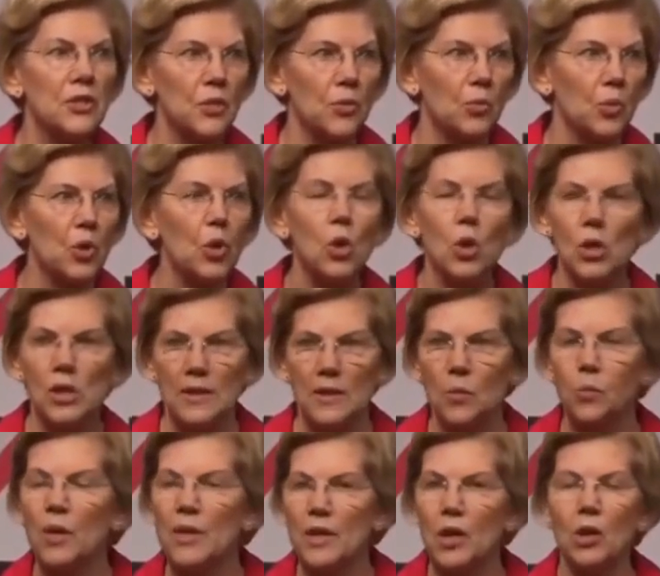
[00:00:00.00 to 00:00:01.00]
the
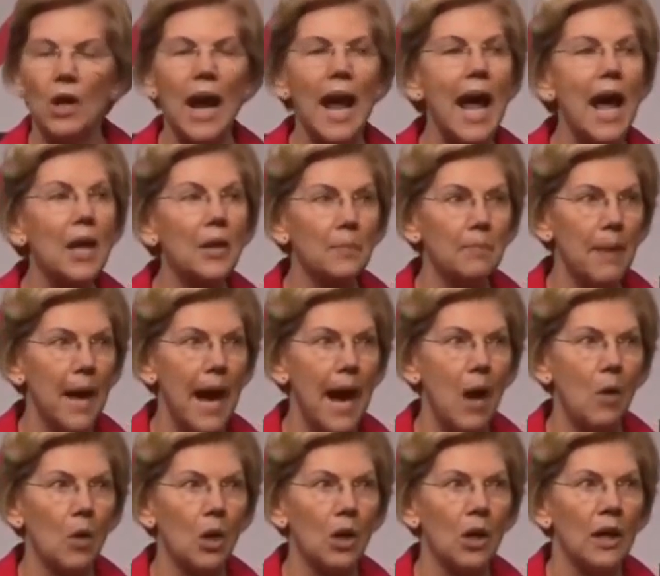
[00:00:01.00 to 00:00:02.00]
rules when they're out of
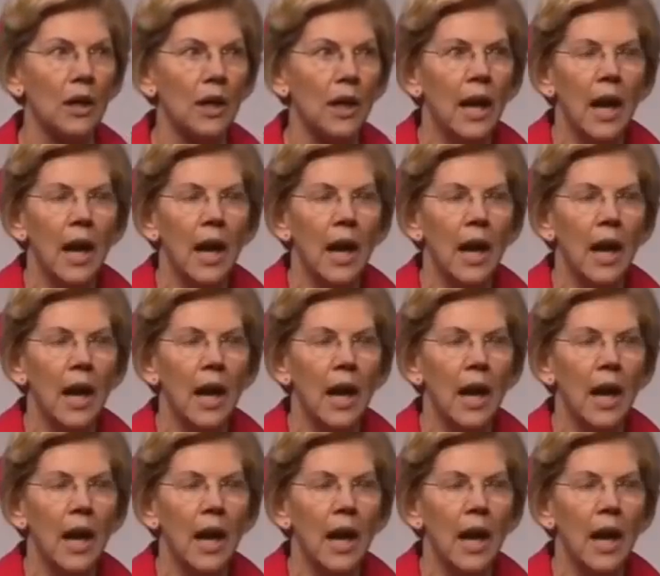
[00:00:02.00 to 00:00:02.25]
power